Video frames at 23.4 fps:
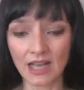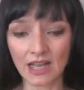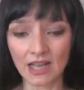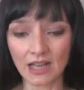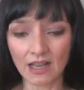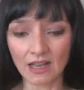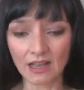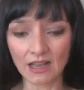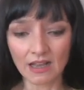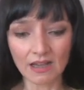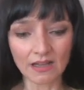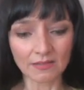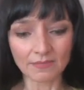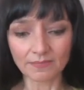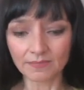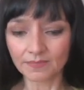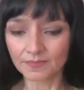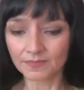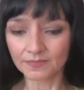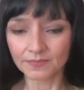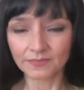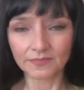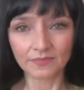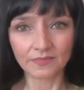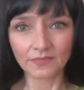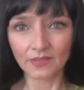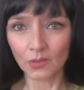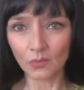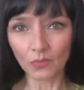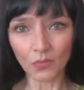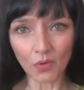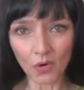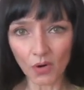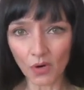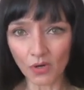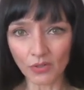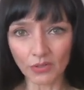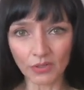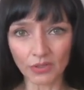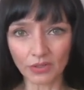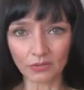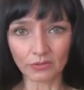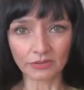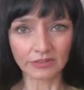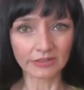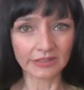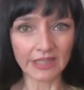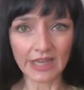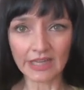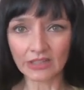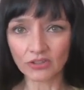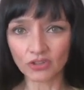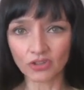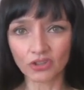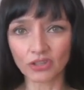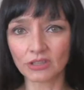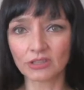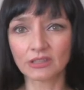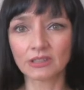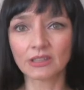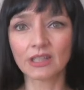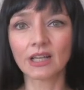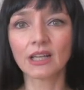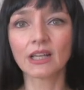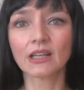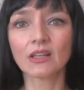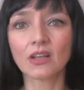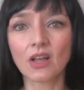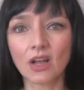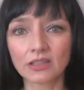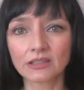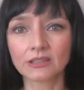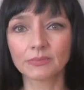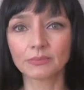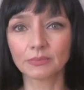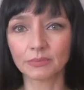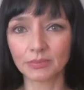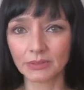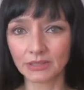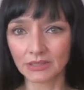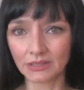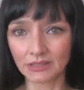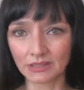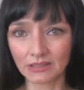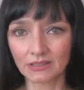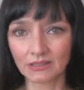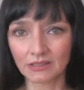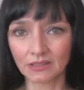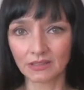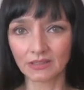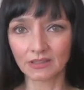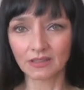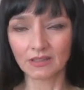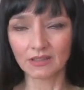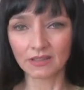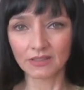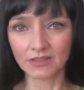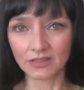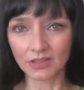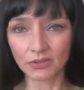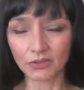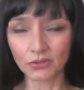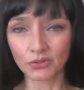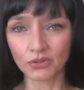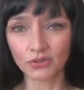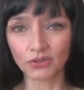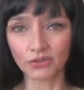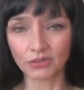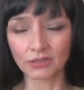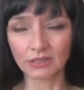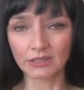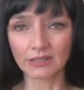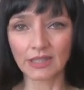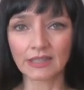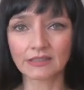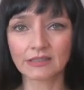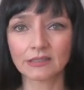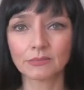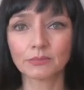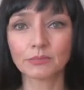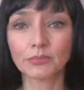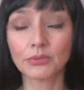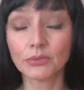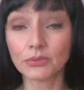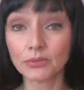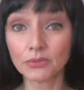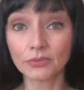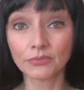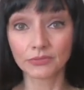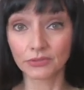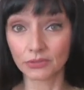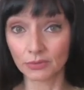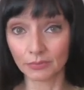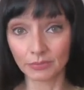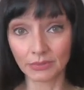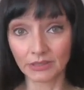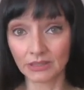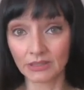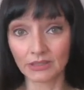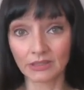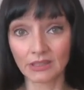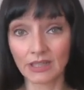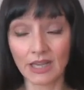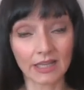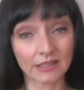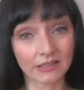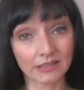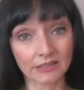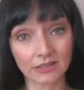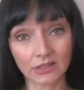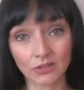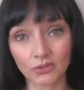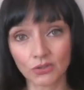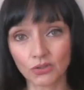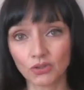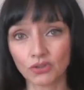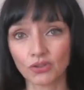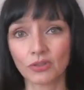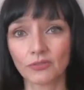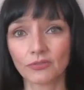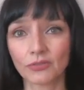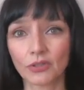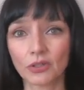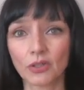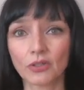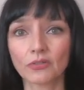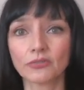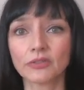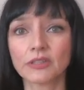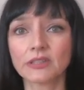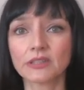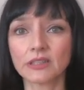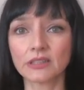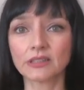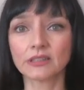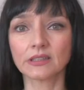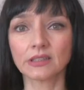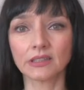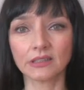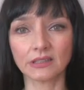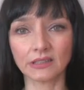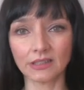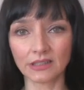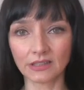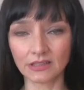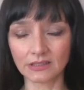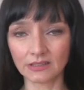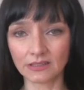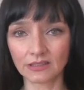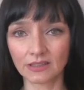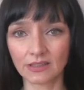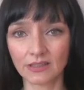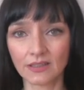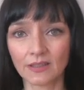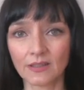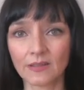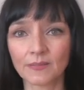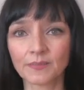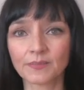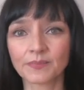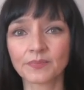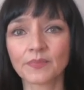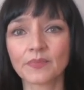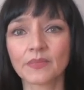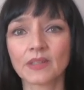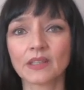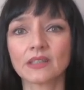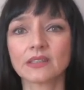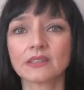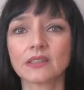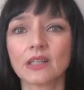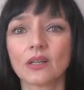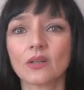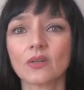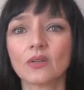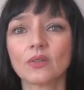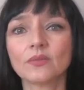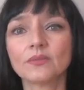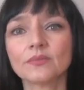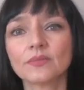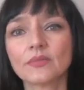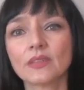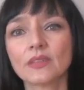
Um, war or tension cannot be the solution. It hasn't proved to be any solution for over sixty years. So